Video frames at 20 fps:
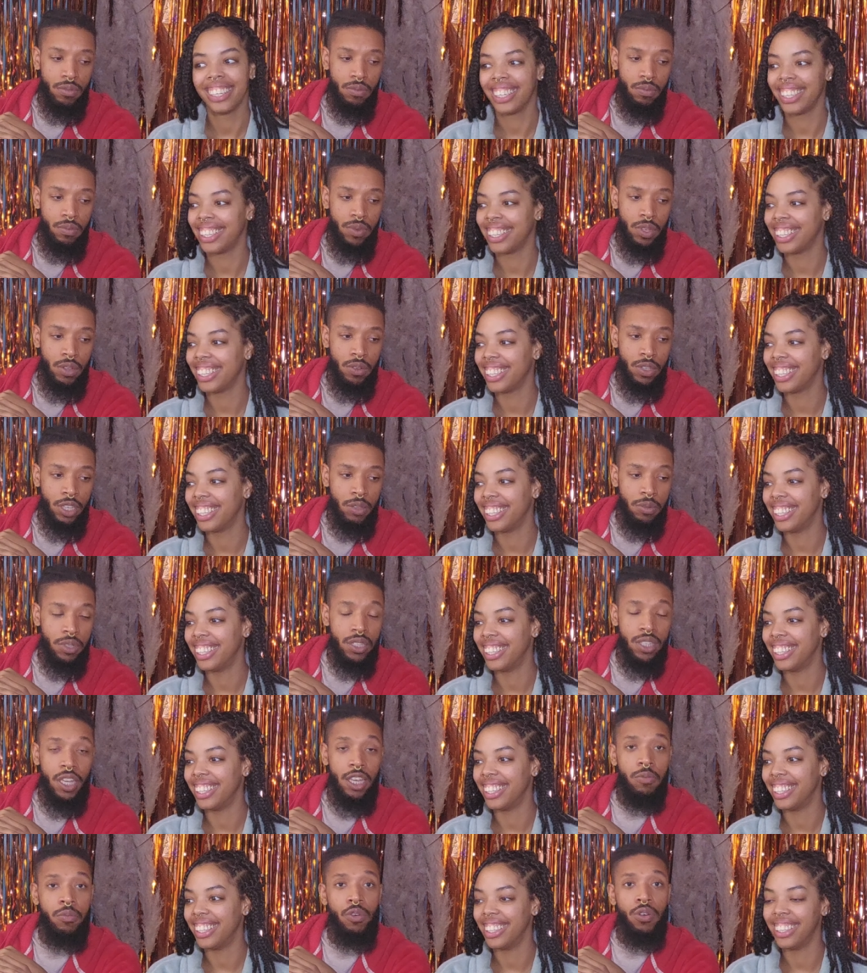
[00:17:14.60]
Speaker 1: We're going to keep this
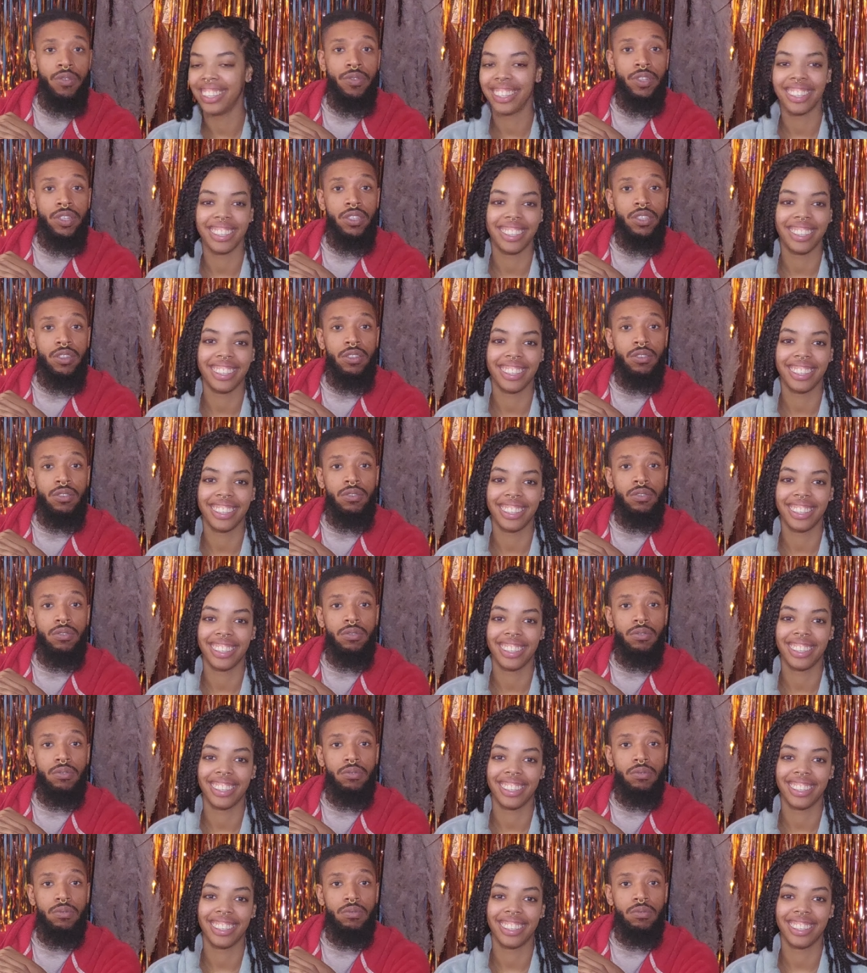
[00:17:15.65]
thing moving until
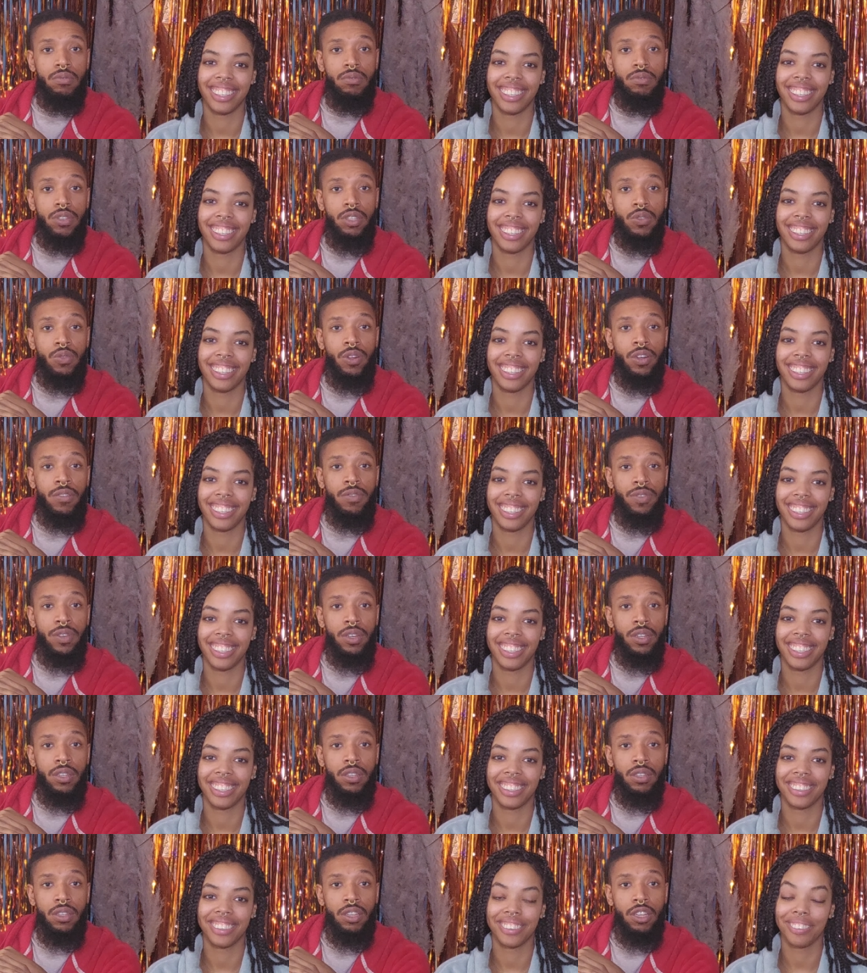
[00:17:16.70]
the 25th.
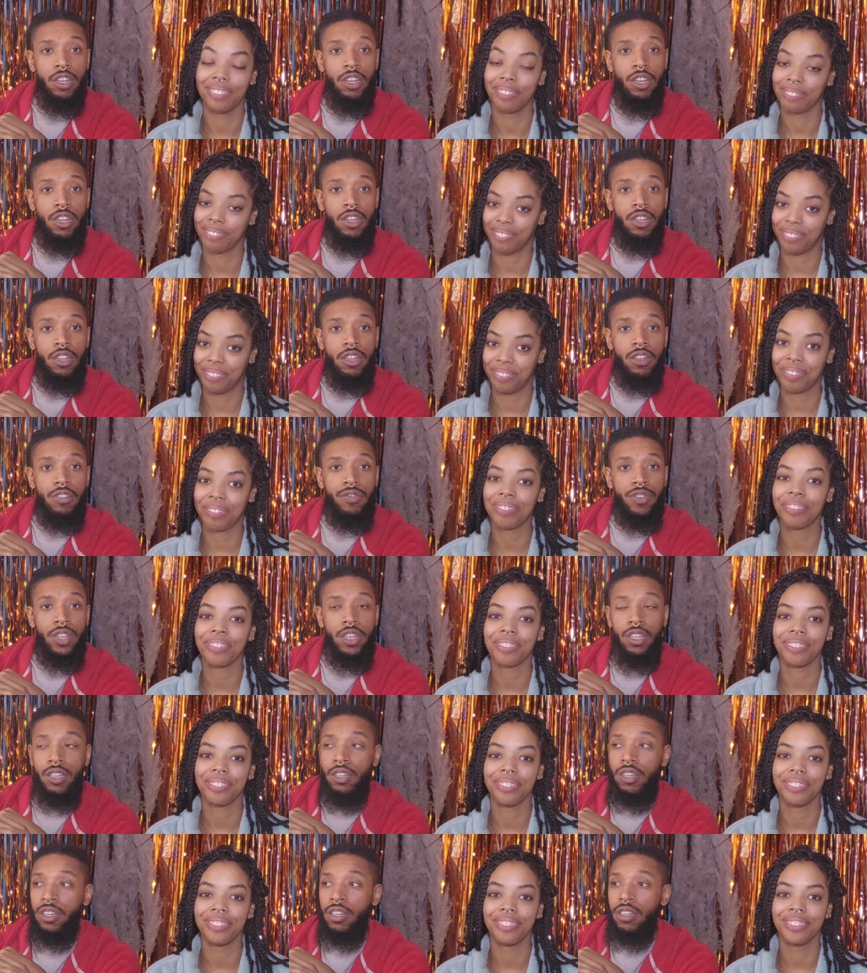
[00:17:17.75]
Mm -hmm.
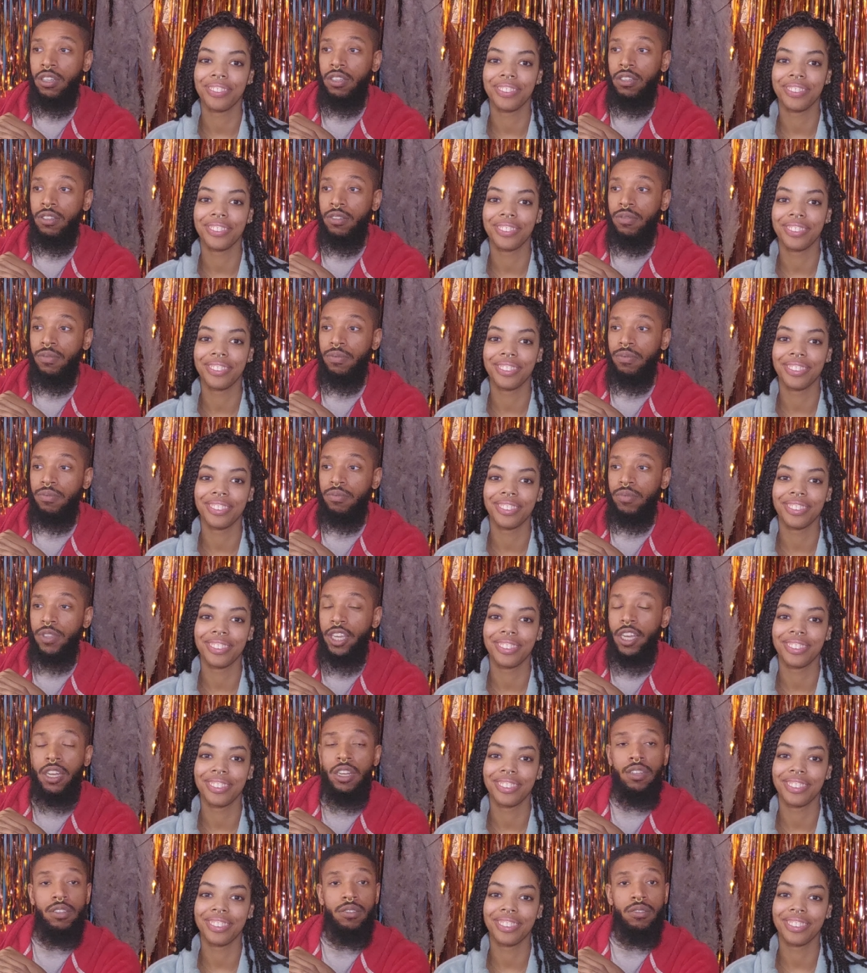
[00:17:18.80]
And uh,
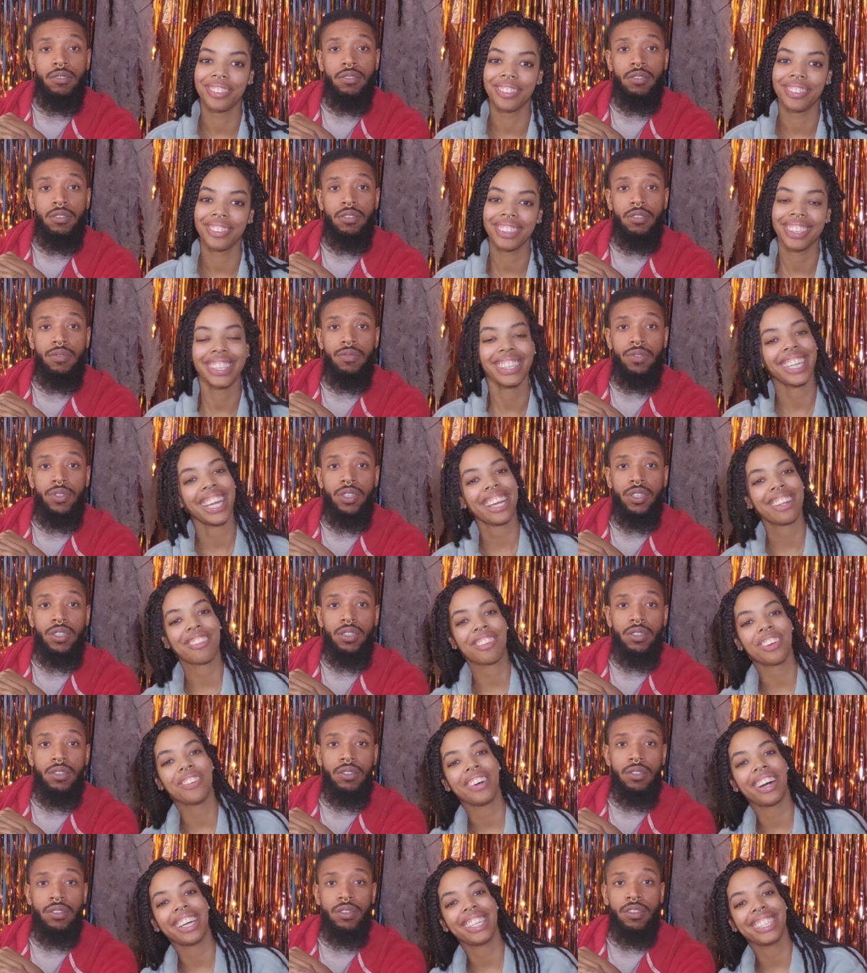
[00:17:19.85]
yeah.
Speaker 2: Thanks for
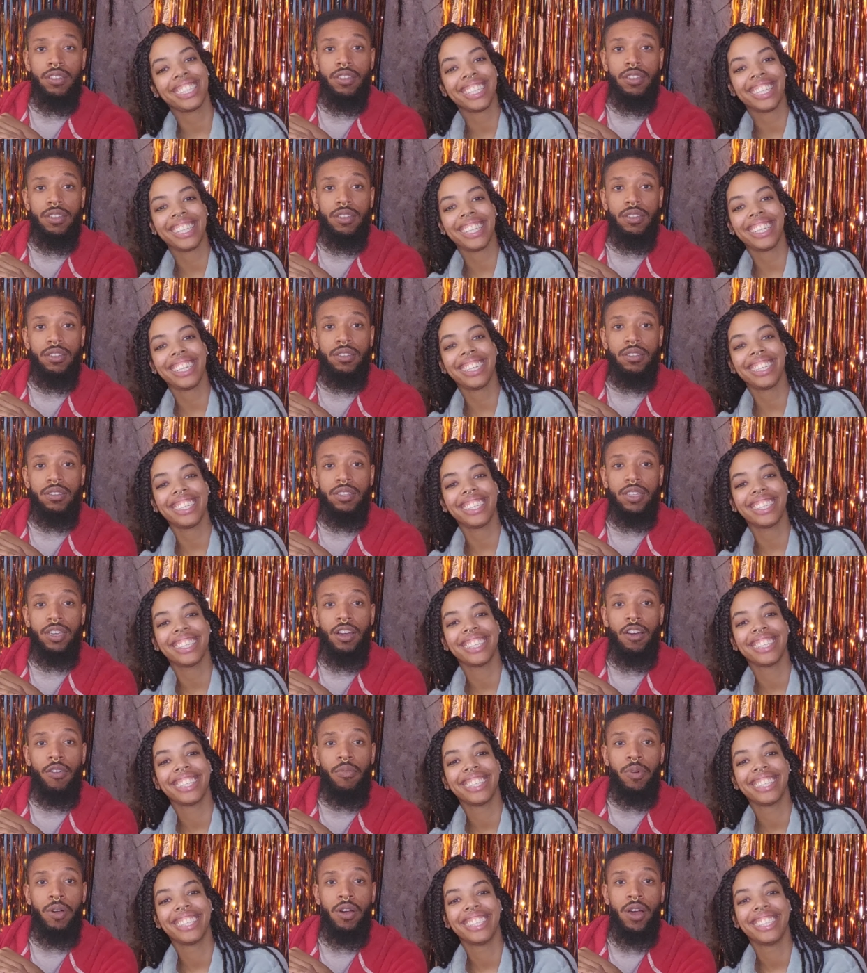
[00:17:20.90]
watching. See y'all
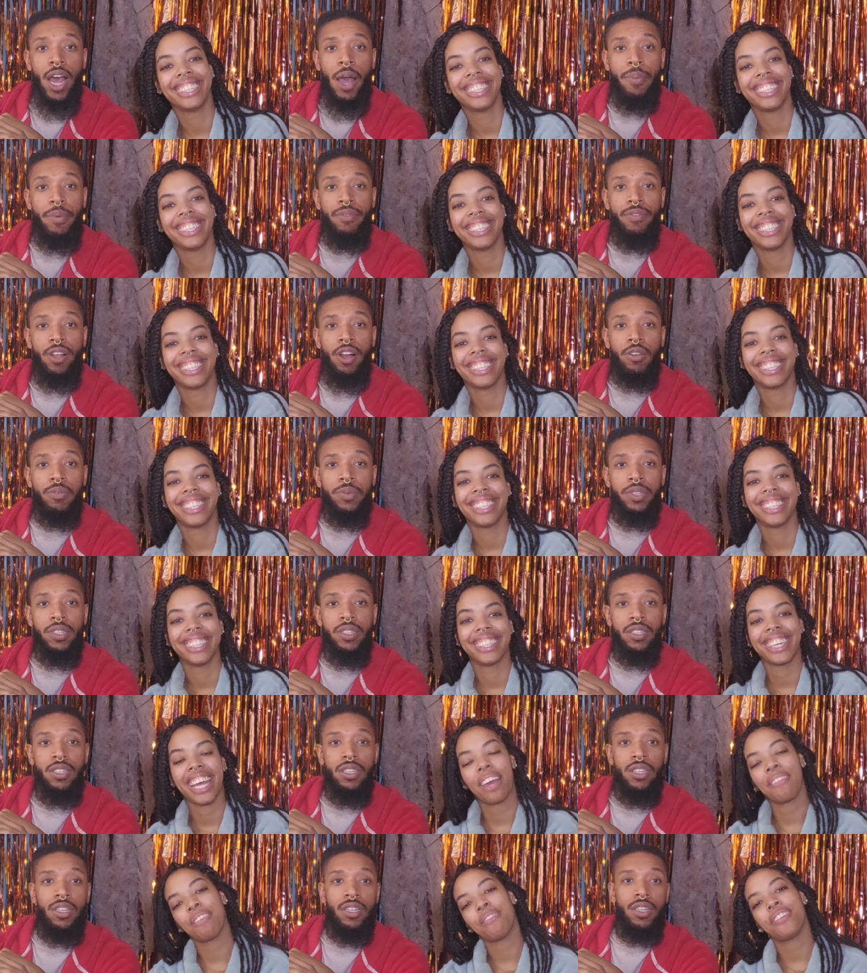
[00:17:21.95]
tomorrow.
Speaker 1: Happy Vlogmas.
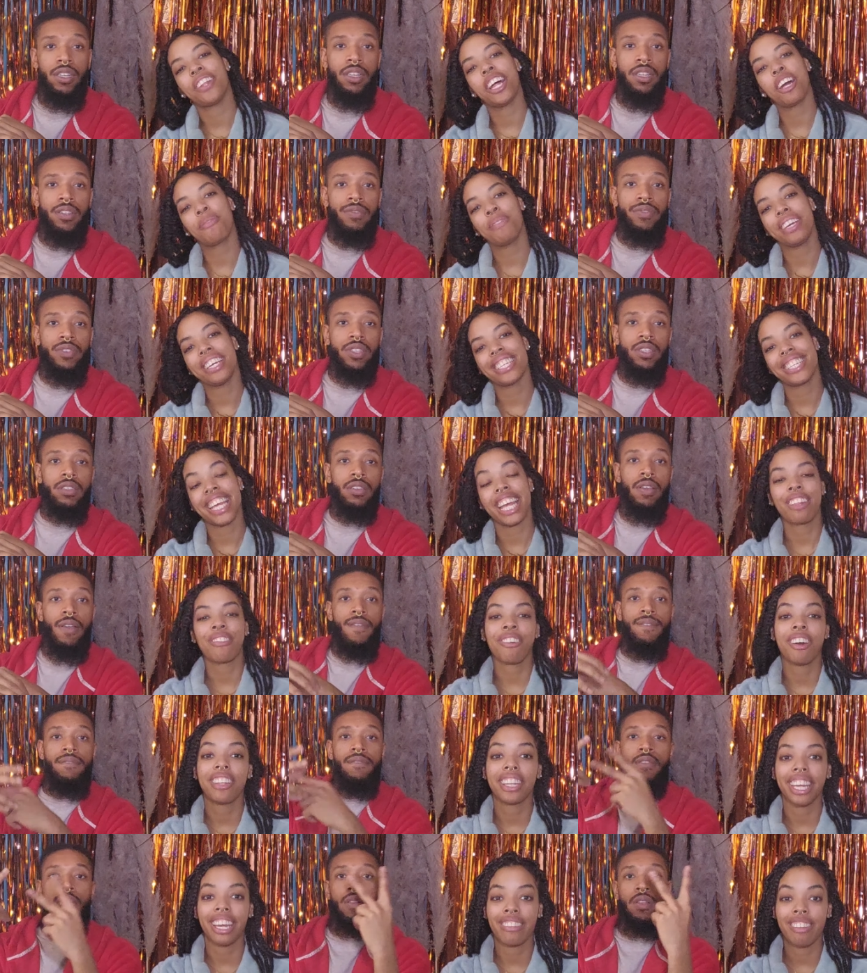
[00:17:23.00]
Speaker 2: Happy Vlogmas. Thanks for all
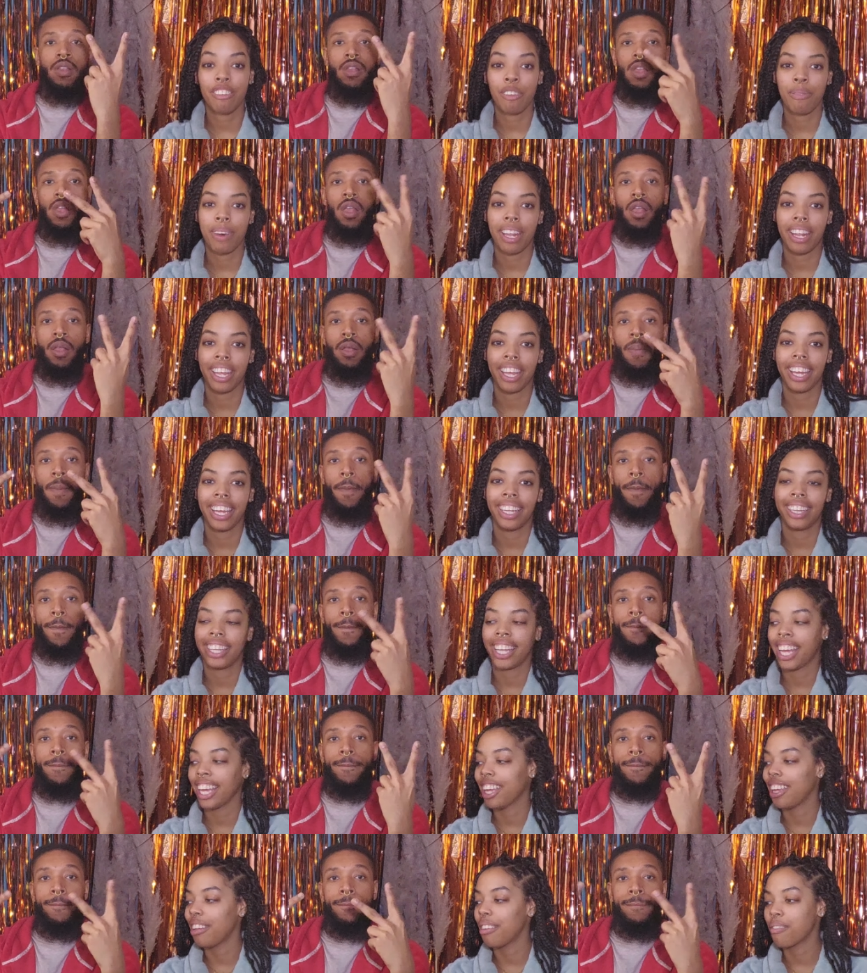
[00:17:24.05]
the gifts, everybody. And
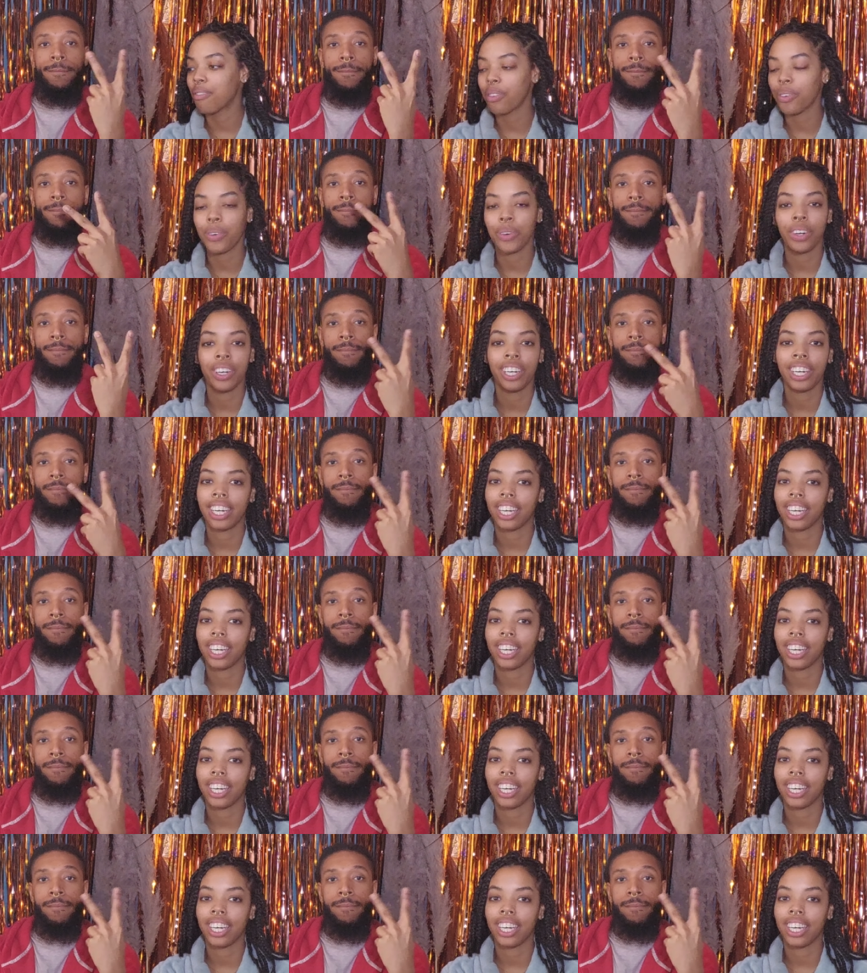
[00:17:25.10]
thank you for